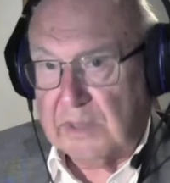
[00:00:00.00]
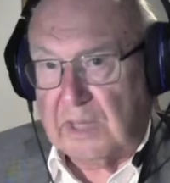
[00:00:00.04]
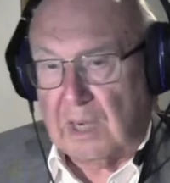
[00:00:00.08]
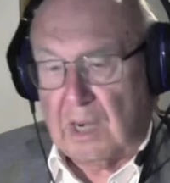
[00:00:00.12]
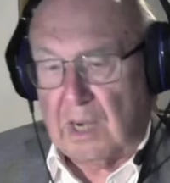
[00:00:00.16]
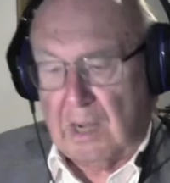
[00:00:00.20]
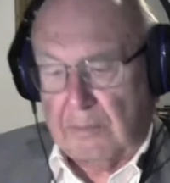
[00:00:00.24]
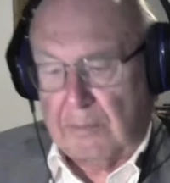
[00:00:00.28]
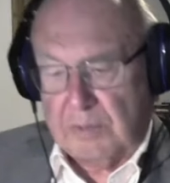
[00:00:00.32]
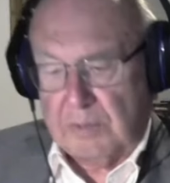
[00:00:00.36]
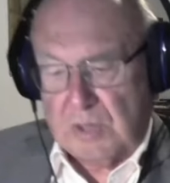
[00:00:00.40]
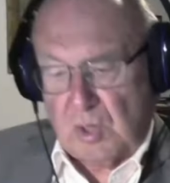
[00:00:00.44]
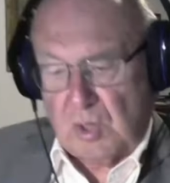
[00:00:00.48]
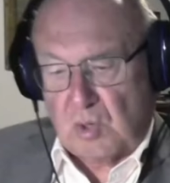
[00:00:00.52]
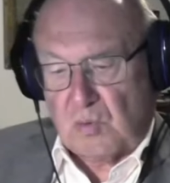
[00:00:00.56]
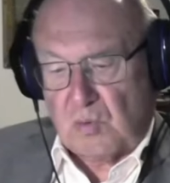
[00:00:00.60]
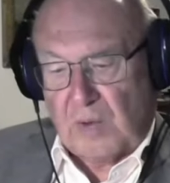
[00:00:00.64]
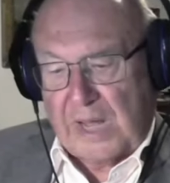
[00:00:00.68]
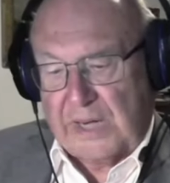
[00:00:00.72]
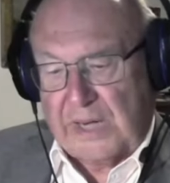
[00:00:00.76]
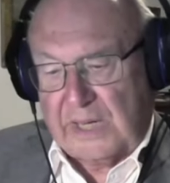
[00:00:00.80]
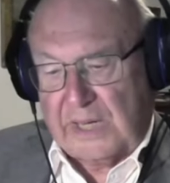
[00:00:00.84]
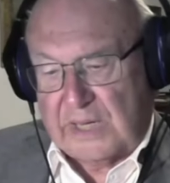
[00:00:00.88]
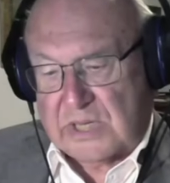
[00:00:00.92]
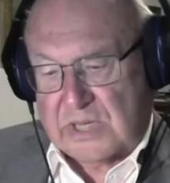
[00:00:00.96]
Carbon
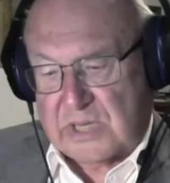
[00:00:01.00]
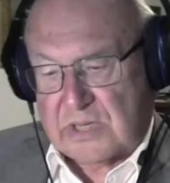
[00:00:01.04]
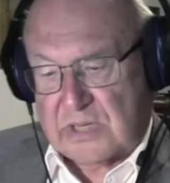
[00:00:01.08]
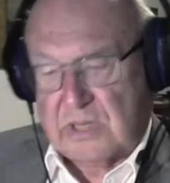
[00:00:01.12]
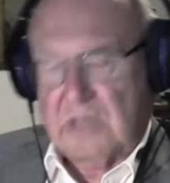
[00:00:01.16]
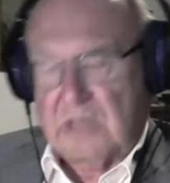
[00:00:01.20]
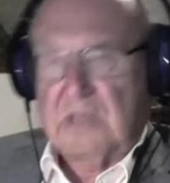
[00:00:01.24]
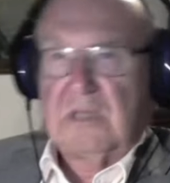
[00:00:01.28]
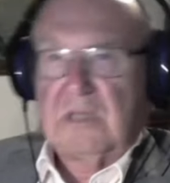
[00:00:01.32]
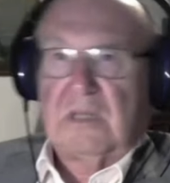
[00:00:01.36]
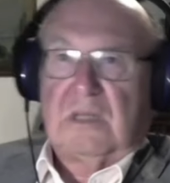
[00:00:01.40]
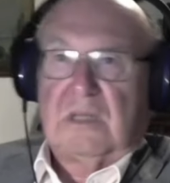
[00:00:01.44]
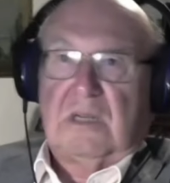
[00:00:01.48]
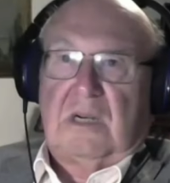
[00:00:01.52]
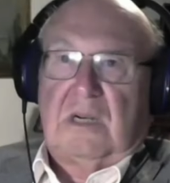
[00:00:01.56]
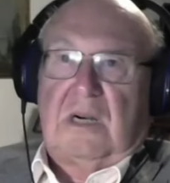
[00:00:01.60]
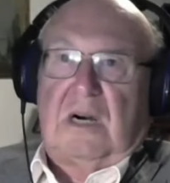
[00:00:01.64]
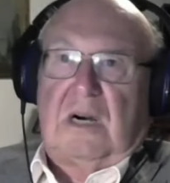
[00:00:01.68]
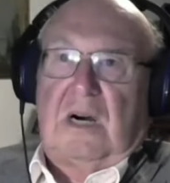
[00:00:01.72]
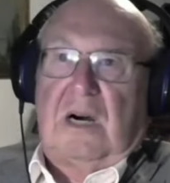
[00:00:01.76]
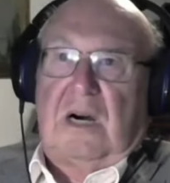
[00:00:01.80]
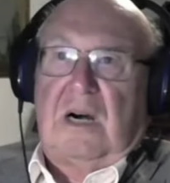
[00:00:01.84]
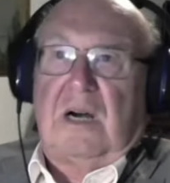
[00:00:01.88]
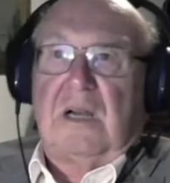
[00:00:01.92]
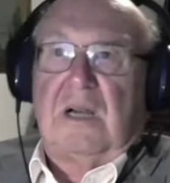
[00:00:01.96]
credits
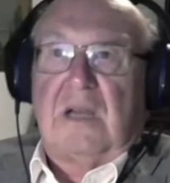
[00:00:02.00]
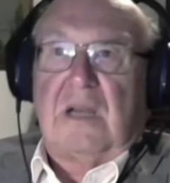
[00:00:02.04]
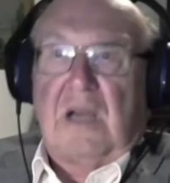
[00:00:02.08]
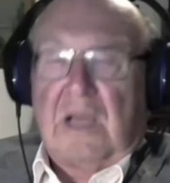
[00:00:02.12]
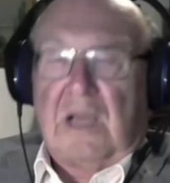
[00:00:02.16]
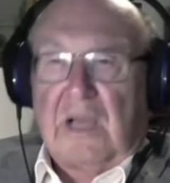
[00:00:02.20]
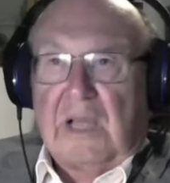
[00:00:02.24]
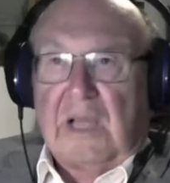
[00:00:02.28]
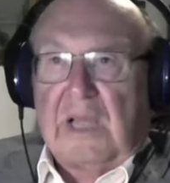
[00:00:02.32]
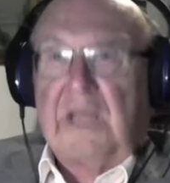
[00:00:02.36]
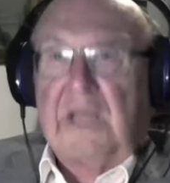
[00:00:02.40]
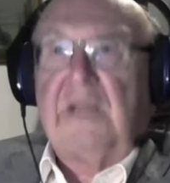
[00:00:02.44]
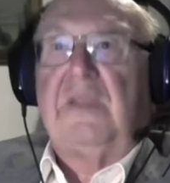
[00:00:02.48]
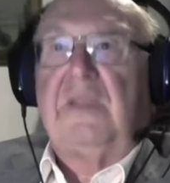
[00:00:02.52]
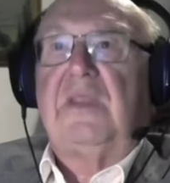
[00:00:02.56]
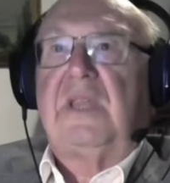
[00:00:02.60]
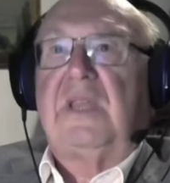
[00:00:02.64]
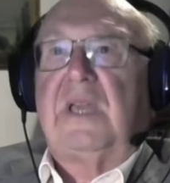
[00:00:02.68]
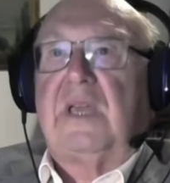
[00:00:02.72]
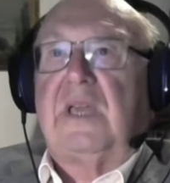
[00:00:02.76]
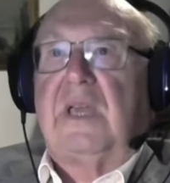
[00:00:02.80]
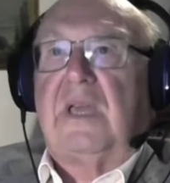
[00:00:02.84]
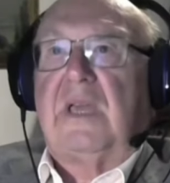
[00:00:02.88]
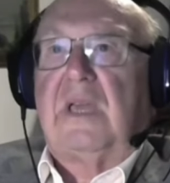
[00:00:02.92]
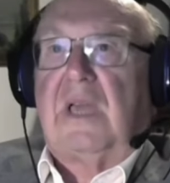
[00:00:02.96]
are in
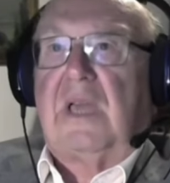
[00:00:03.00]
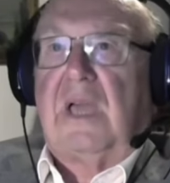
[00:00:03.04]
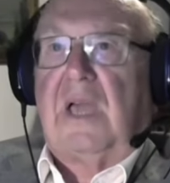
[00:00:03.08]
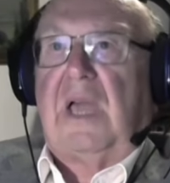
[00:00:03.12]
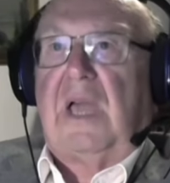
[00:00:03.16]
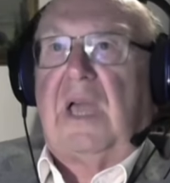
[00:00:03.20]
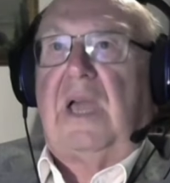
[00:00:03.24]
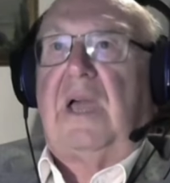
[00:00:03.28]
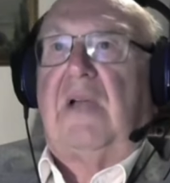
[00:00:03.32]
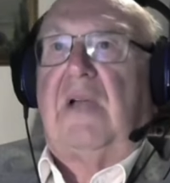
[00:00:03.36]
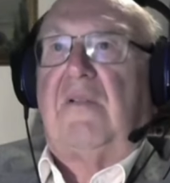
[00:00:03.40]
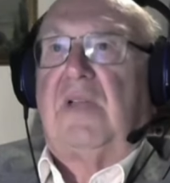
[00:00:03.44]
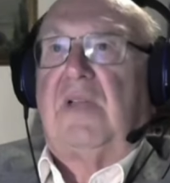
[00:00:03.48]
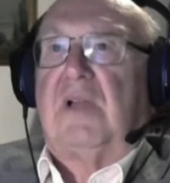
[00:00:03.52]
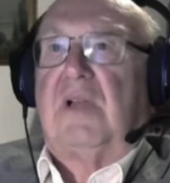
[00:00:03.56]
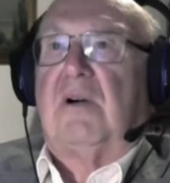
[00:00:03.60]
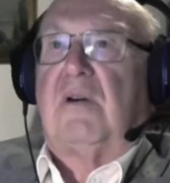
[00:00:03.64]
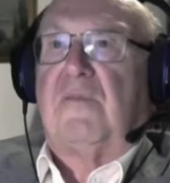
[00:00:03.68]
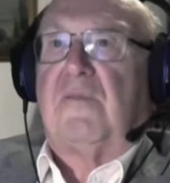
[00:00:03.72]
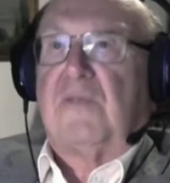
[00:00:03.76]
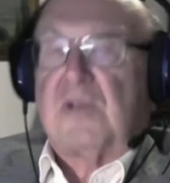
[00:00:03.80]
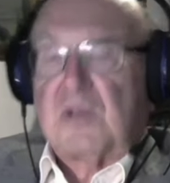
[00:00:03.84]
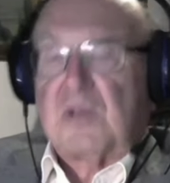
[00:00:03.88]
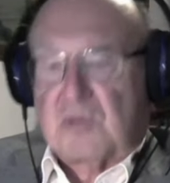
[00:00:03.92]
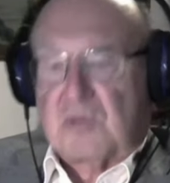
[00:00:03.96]
the area
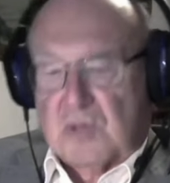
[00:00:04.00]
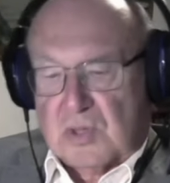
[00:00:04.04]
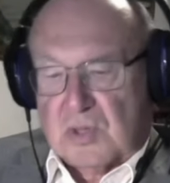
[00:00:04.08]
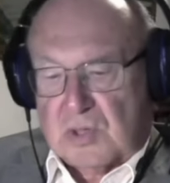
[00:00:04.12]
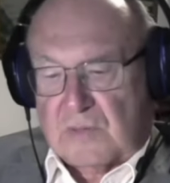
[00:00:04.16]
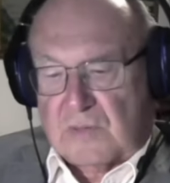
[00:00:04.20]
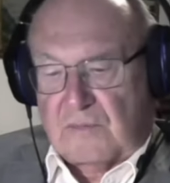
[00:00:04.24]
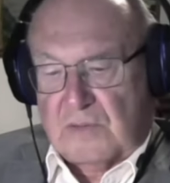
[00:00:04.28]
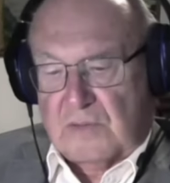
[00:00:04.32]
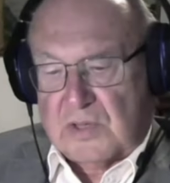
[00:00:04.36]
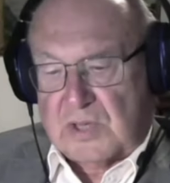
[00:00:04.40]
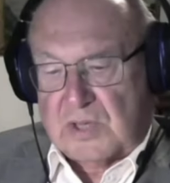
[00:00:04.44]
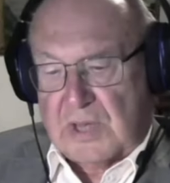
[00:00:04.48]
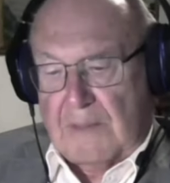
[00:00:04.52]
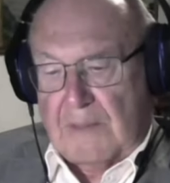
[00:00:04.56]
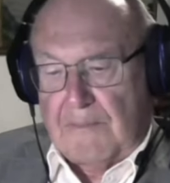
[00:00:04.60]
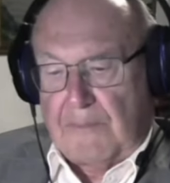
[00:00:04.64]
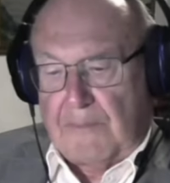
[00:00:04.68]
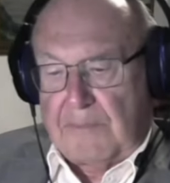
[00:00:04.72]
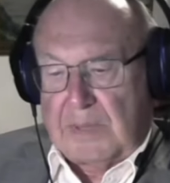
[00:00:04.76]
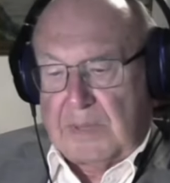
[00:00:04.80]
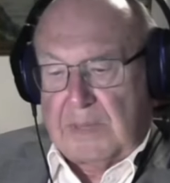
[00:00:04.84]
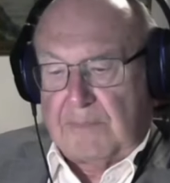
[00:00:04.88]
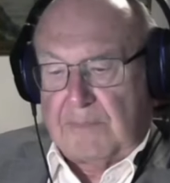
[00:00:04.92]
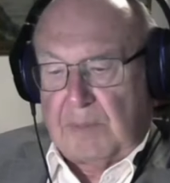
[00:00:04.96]
of interest for
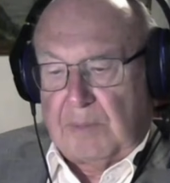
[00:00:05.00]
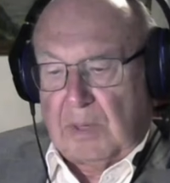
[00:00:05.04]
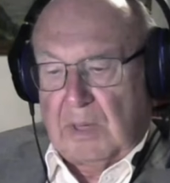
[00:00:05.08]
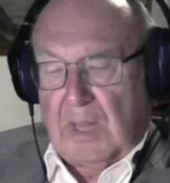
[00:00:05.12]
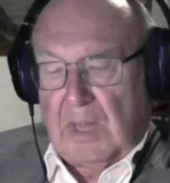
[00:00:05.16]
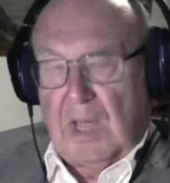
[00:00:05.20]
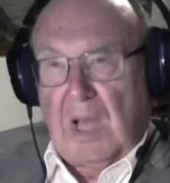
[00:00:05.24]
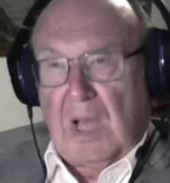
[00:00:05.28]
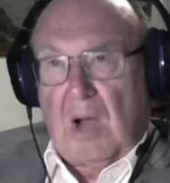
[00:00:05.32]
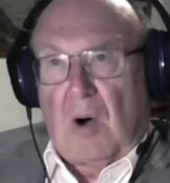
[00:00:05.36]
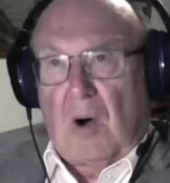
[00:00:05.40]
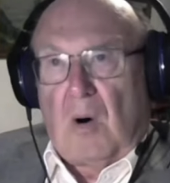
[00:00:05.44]
some people.